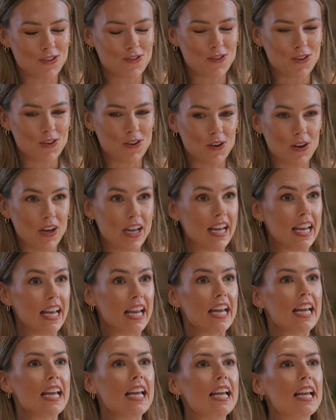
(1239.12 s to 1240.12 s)
4,
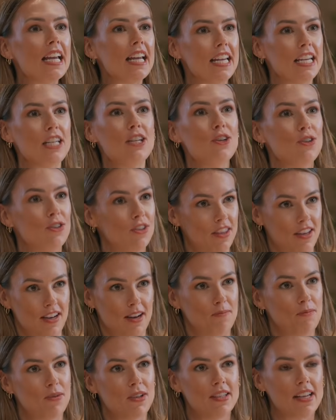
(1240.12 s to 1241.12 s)
he used the
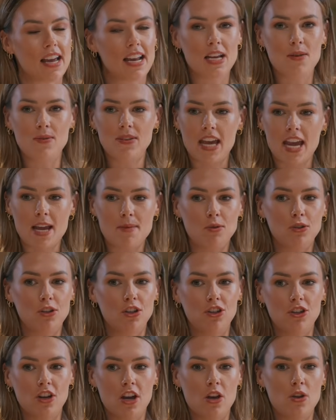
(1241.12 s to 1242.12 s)
numbers and he was able to
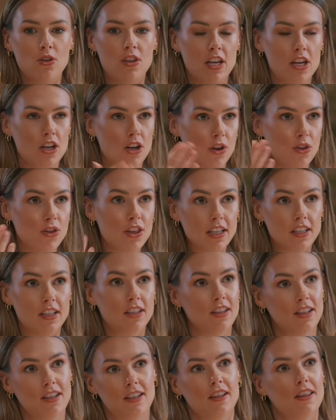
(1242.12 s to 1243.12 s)
show that, you know, this
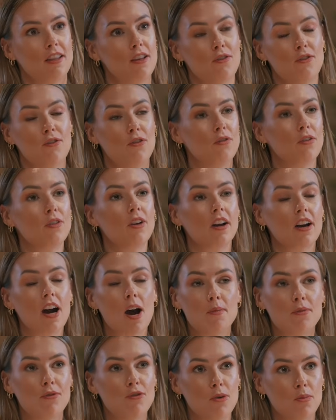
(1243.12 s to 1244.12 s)
is the
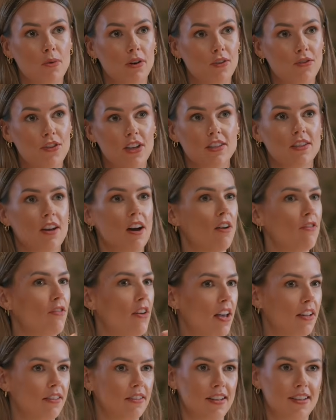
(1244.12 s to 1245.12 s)
carbon footprint of this car
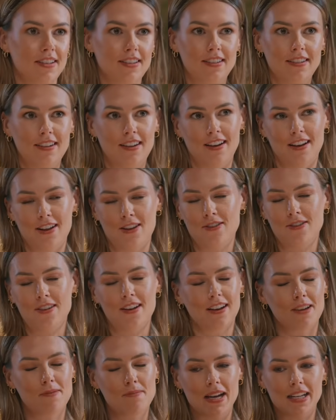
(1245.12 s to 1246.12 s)
versus, you know,
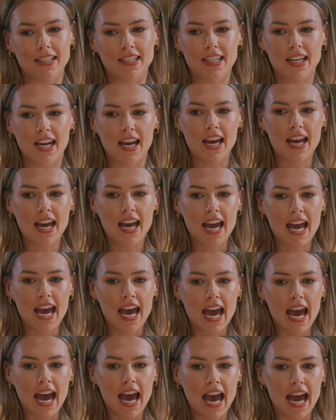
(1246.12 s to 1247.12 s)
a competitor.
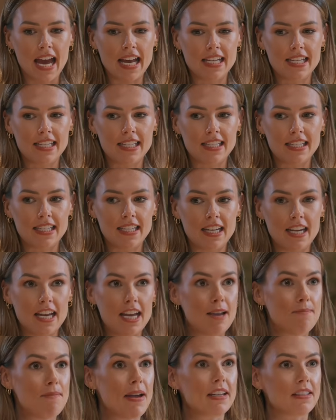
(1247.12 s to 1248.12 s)
And
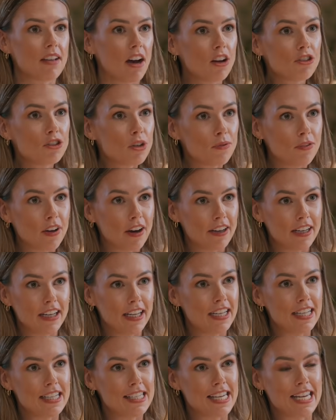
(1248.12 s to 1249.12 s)
it makes our job very
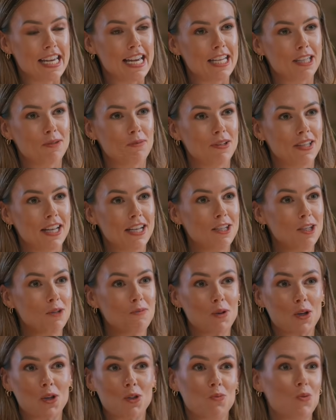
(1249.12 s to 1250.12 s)
easy as presenters
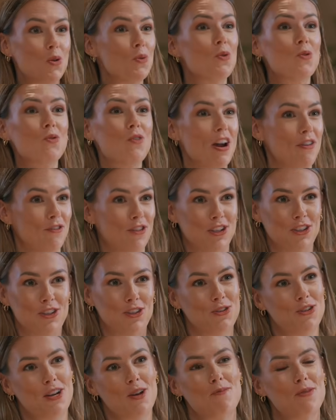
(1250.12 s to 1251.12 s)
because we will reference
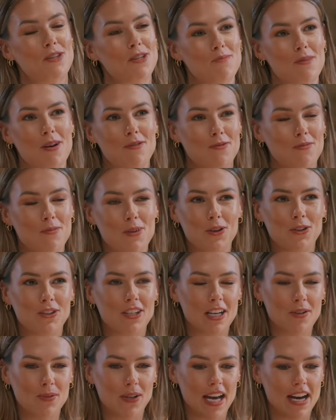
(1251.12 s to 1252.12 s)
your numbers above and beyond
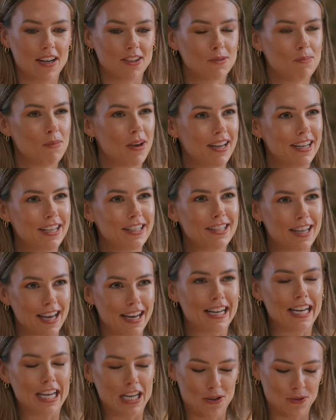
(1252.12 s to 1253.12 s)
anyone else, but
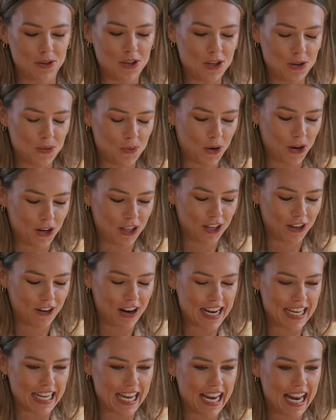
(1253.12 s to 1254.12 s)
certainly you warrant the
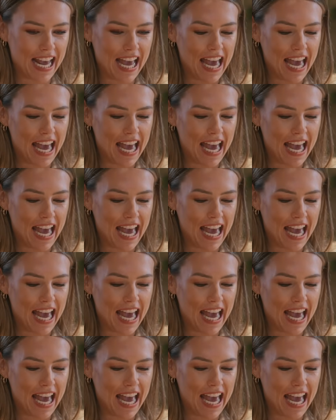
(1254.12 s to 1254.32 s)
credit.